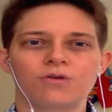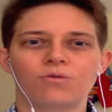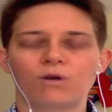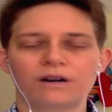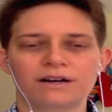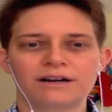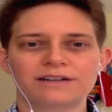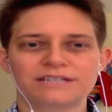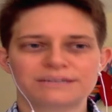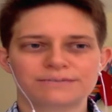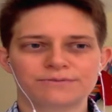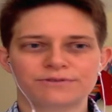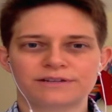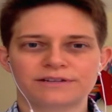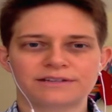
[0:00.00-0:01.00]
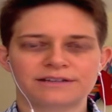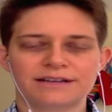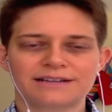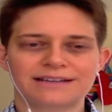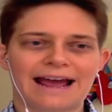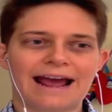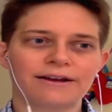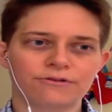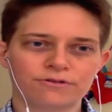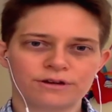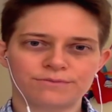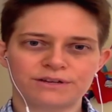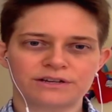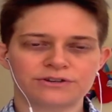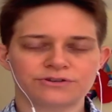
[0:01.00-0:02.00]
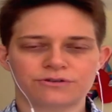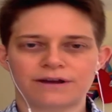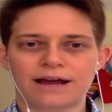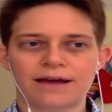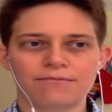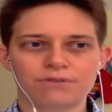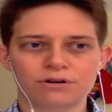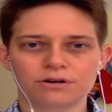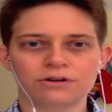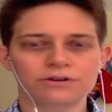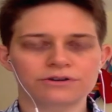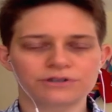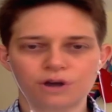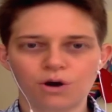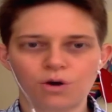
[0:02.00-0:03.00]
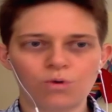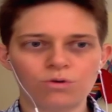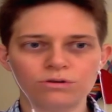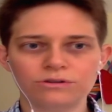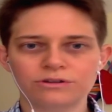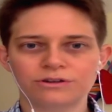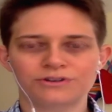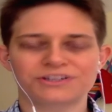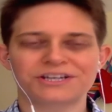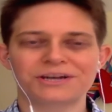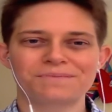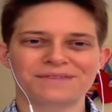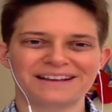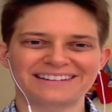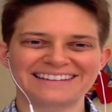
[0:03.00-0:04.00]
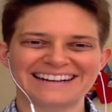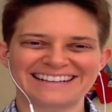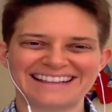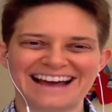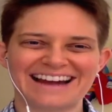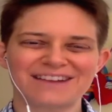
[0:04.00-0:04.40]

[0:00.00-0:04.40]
one customer that gets angry because her hamburger is cold or something like that.